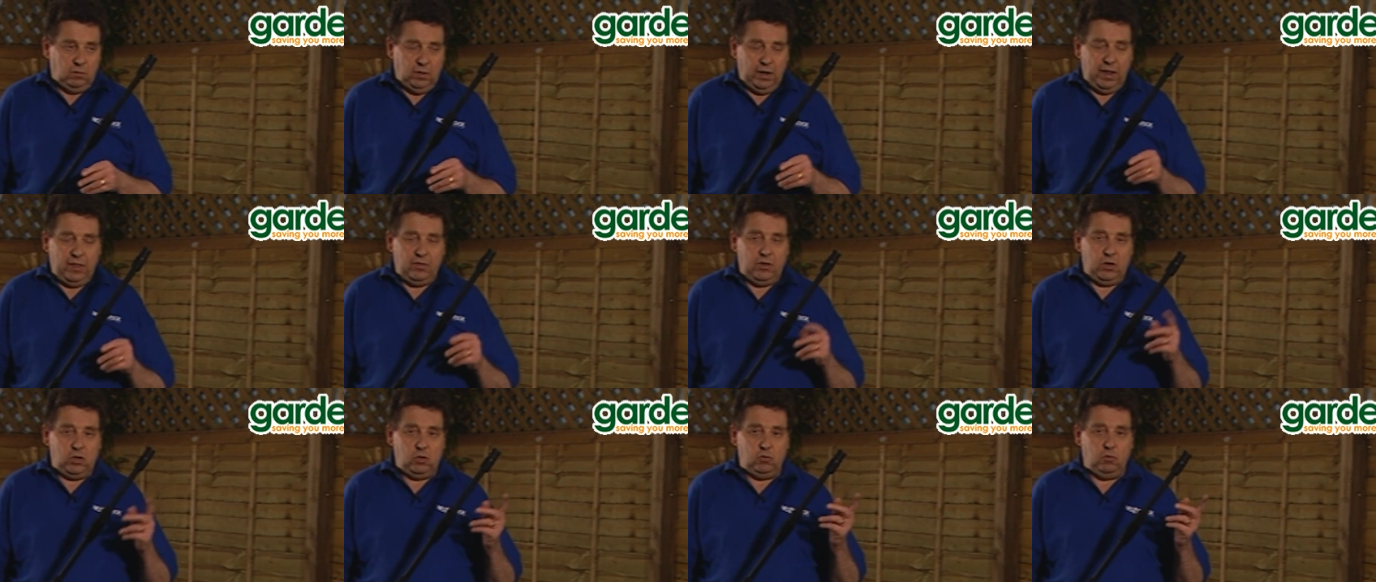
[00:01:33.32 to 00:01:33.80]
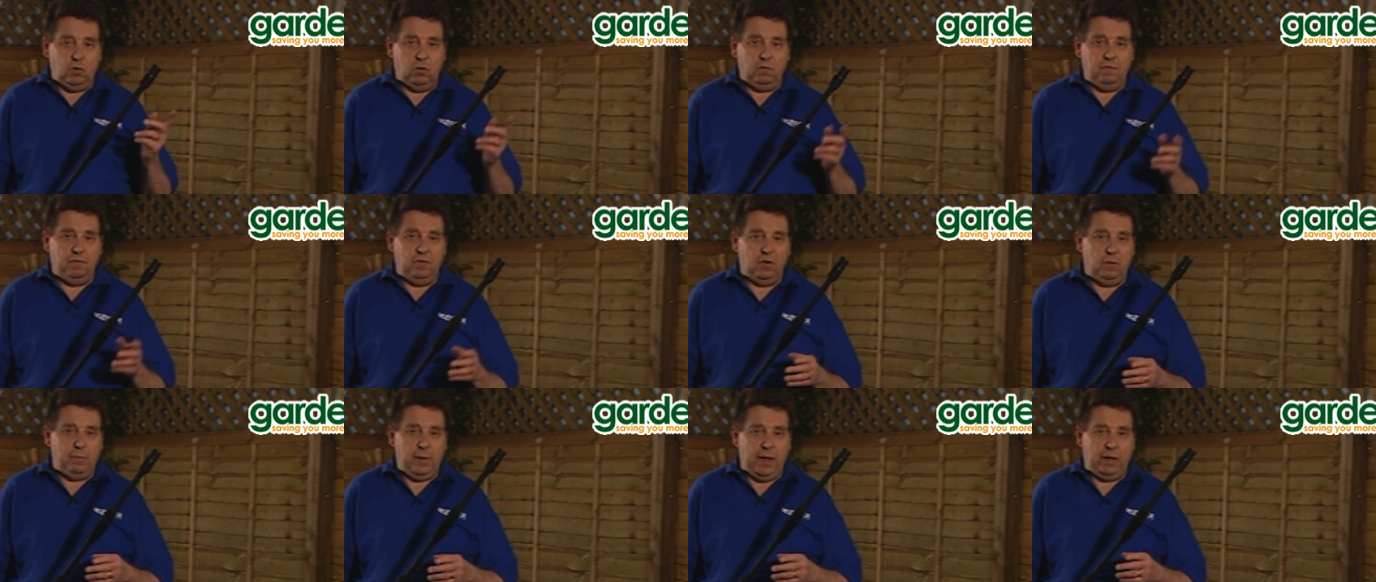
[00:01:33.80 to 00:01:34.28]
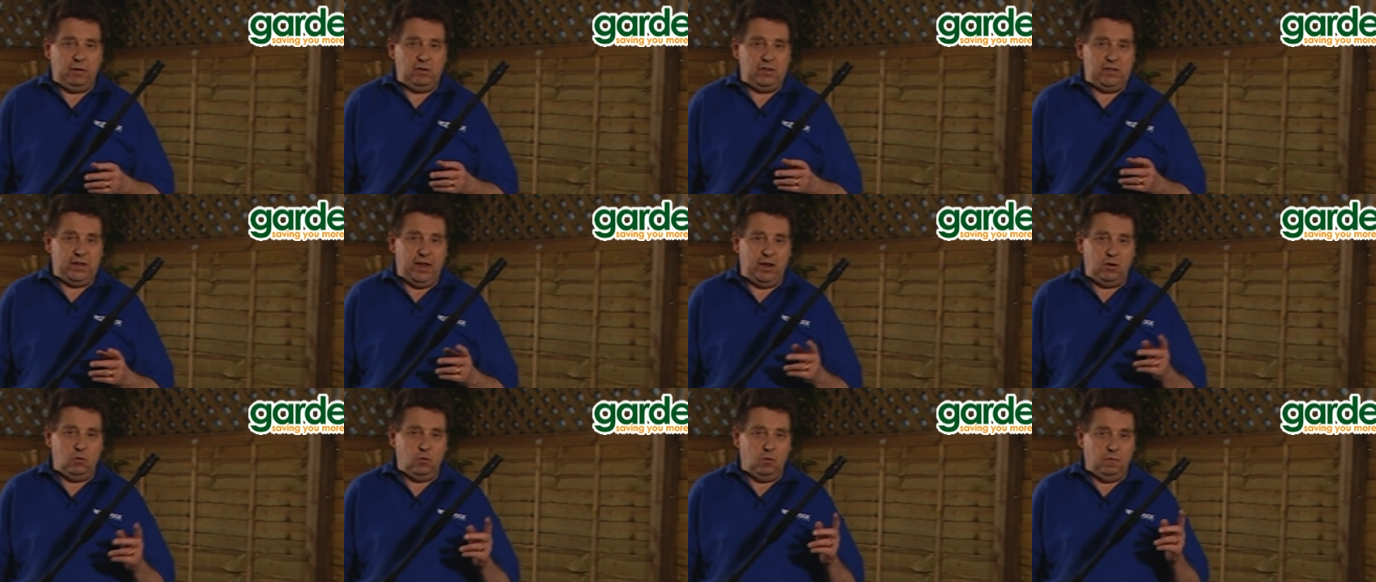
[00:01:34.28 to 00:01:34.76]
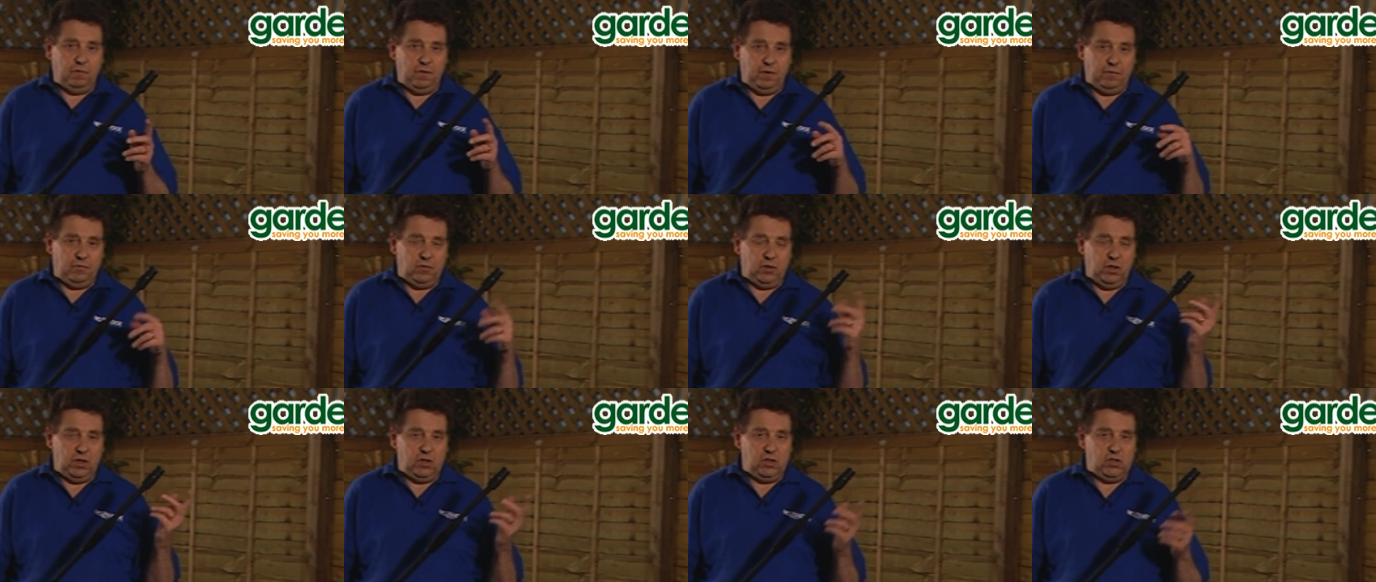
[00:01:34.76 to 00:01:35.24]
Let this run for about 10 or
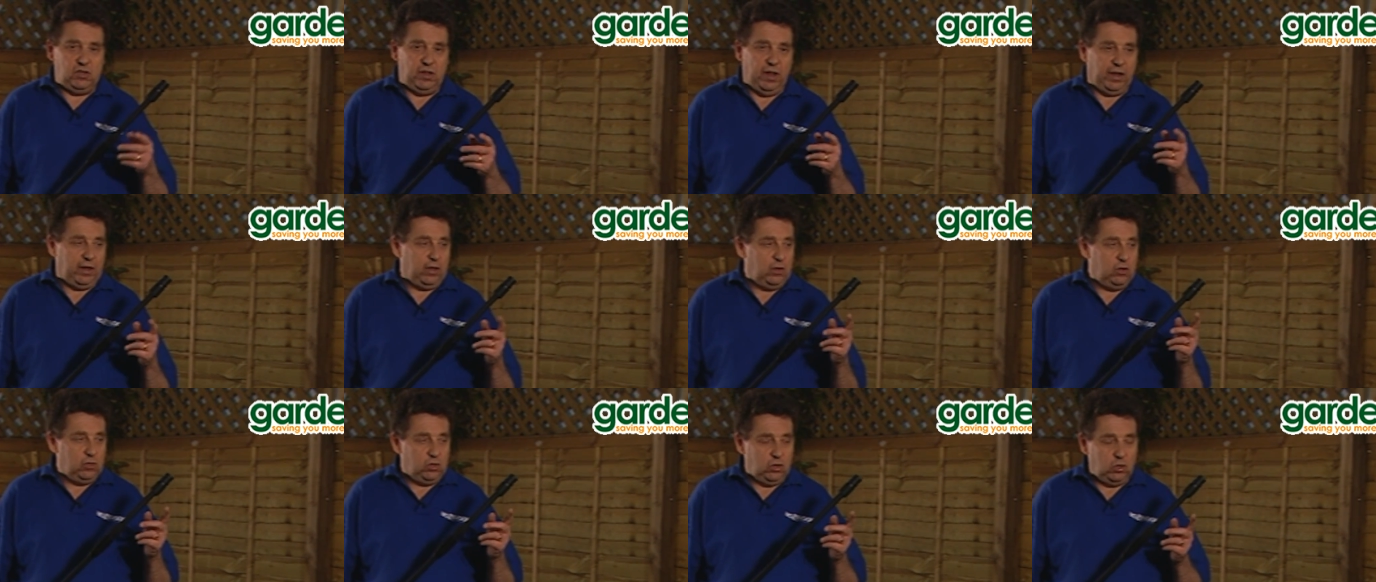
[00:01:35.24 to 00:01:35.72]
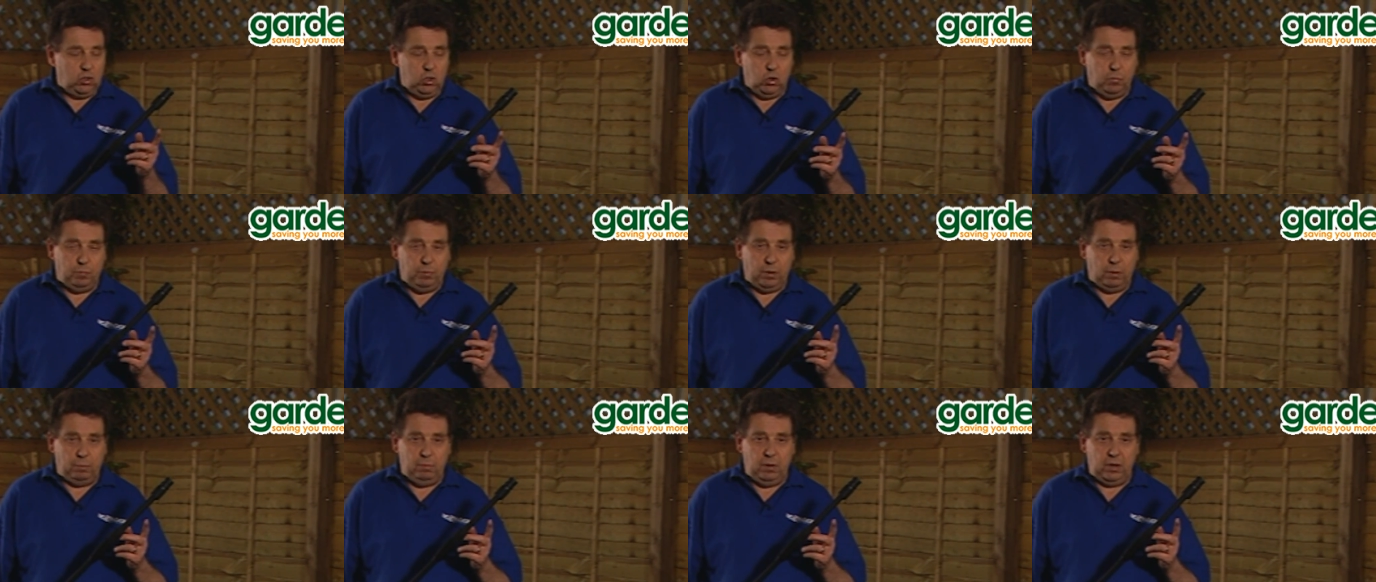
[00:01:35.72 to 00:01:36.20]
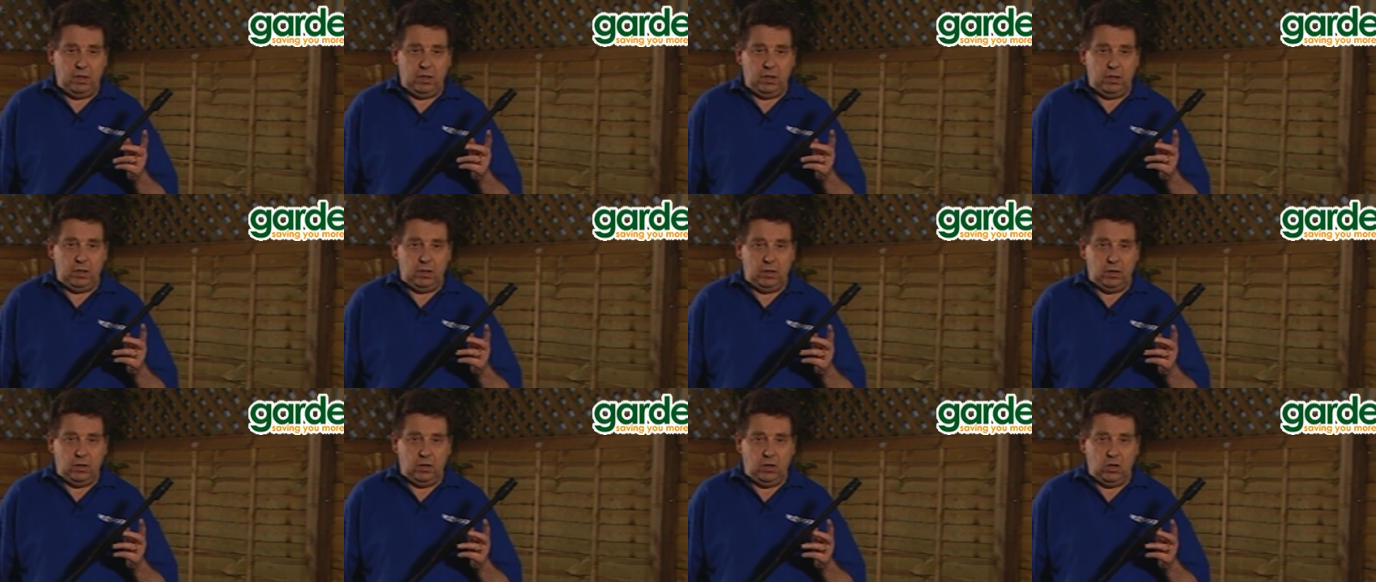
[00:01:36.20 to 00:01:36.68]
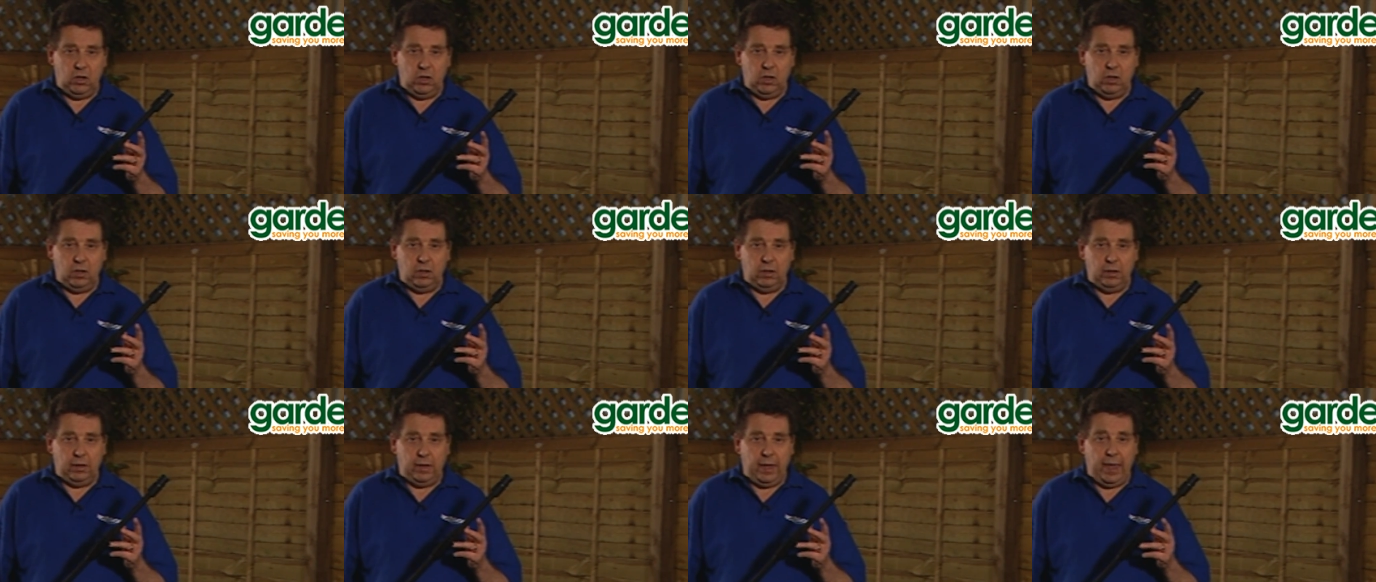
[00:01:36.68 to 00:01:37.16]
15 seconds and you'll probably
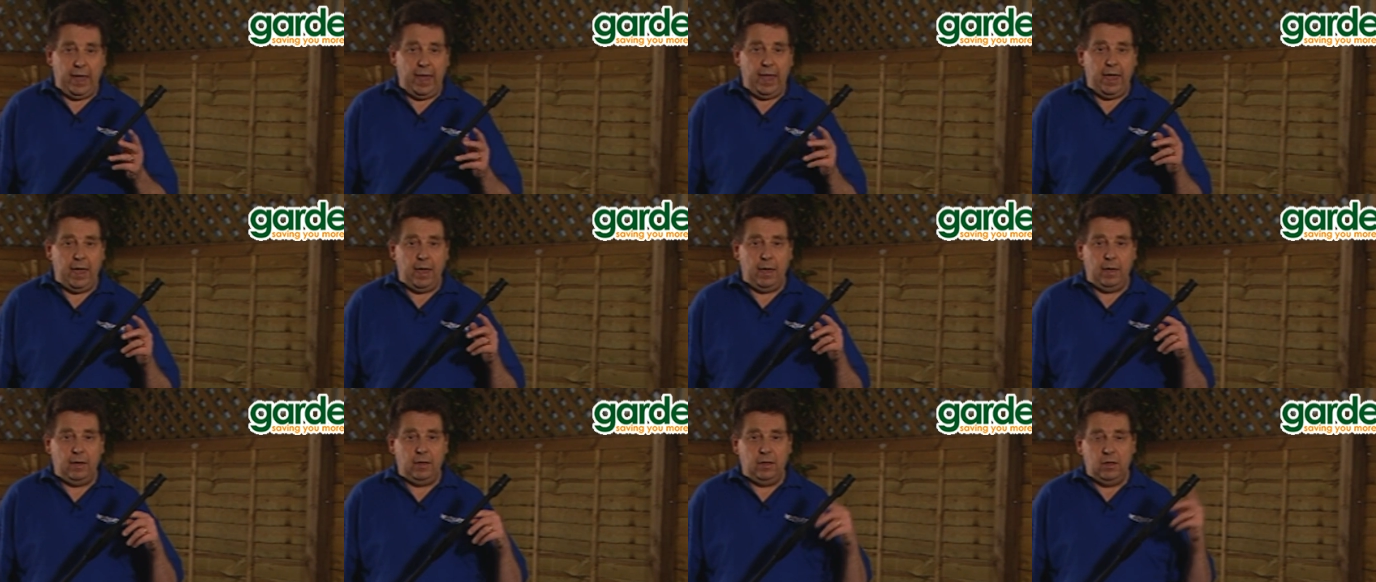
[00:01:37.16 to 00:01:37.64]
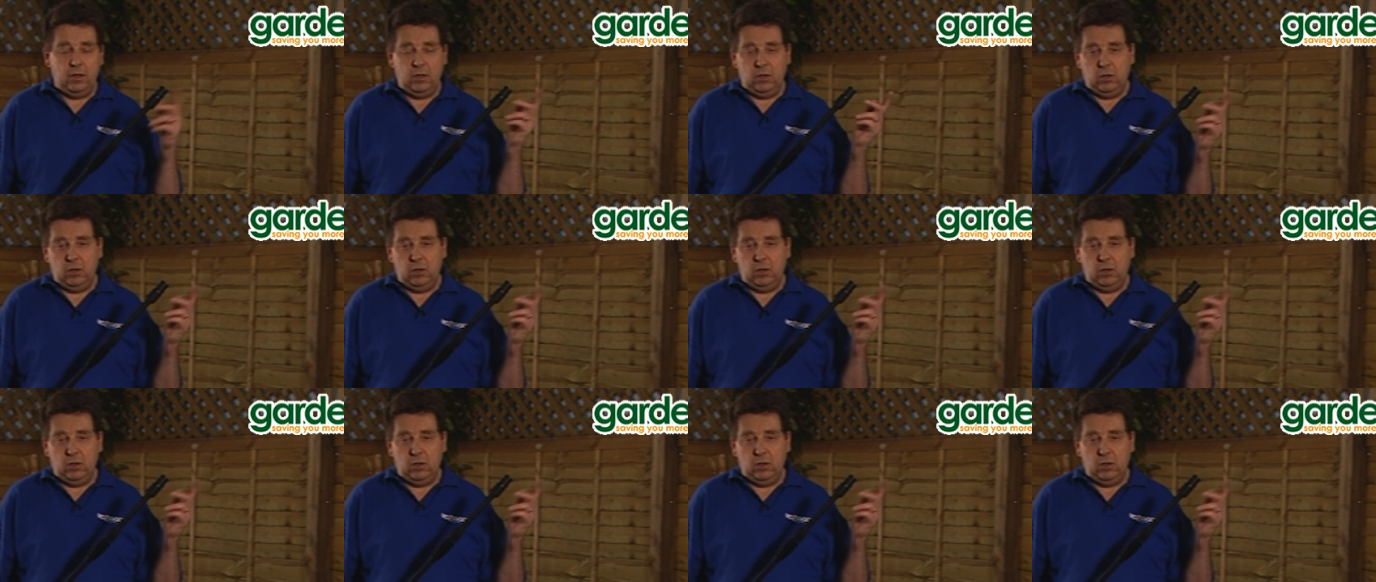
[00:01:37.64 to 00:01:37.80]
hear air